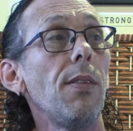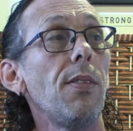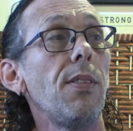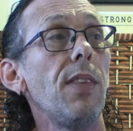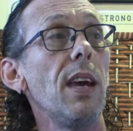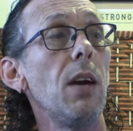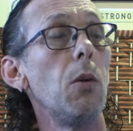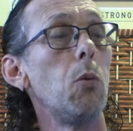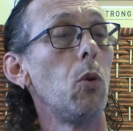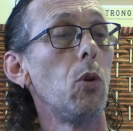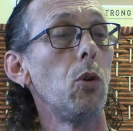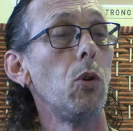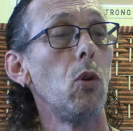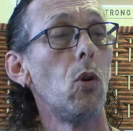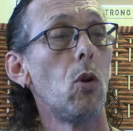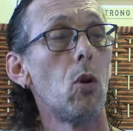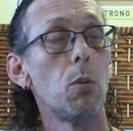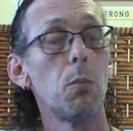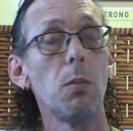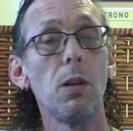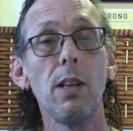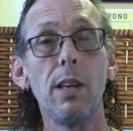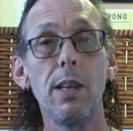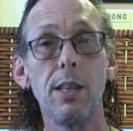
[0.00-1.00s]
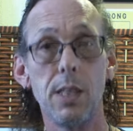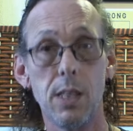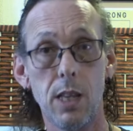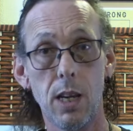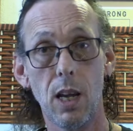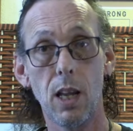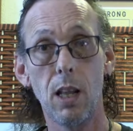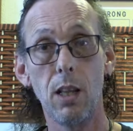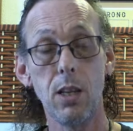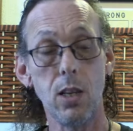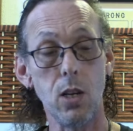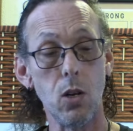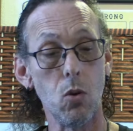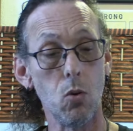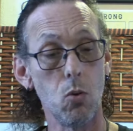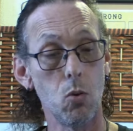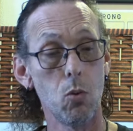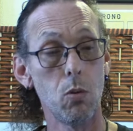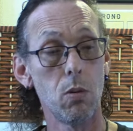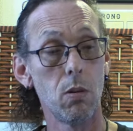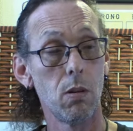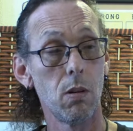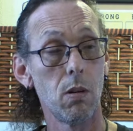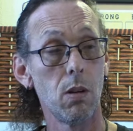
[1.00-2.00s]
They will normally tell
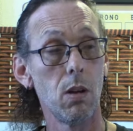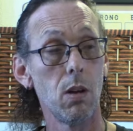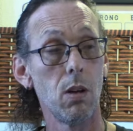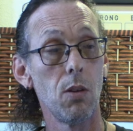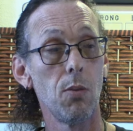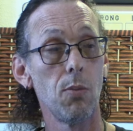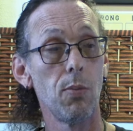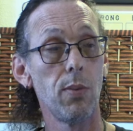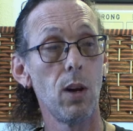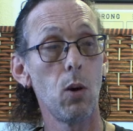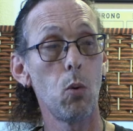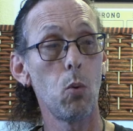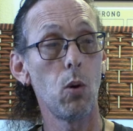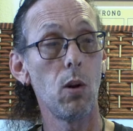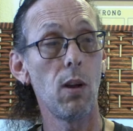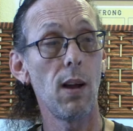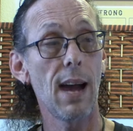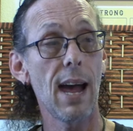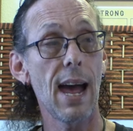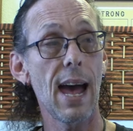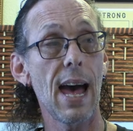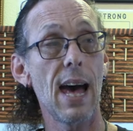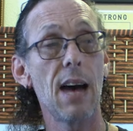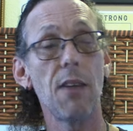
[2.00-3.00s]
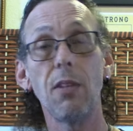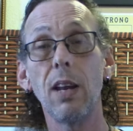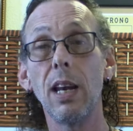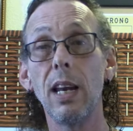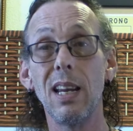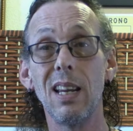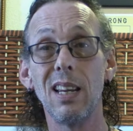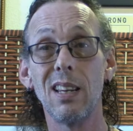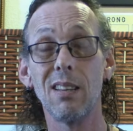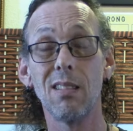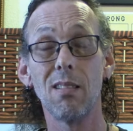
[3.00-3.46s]
you they will have it